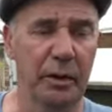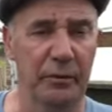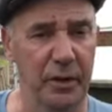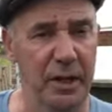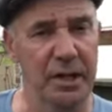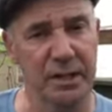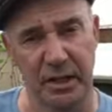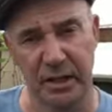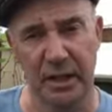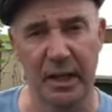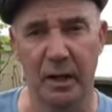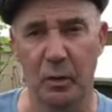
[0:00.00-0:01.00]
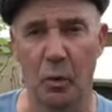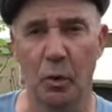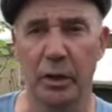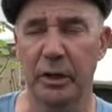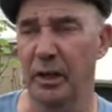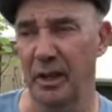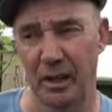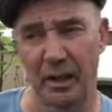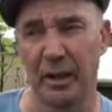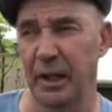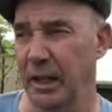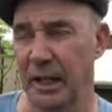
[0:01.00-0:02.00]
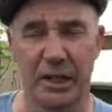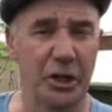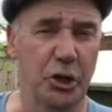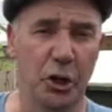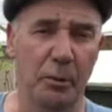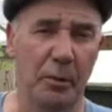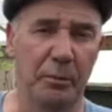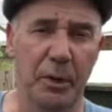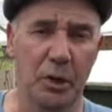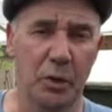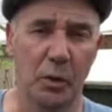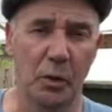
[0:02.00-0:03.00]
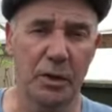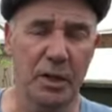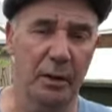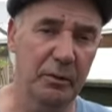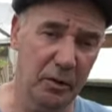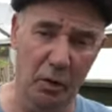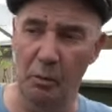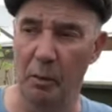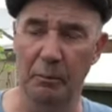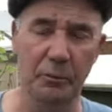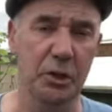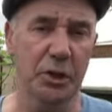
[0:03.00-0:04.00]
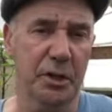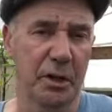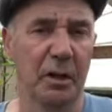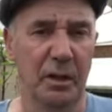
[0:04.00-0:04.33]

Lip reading: If there is, he can get that watered, and that's a job off my shoulders. I can come up and just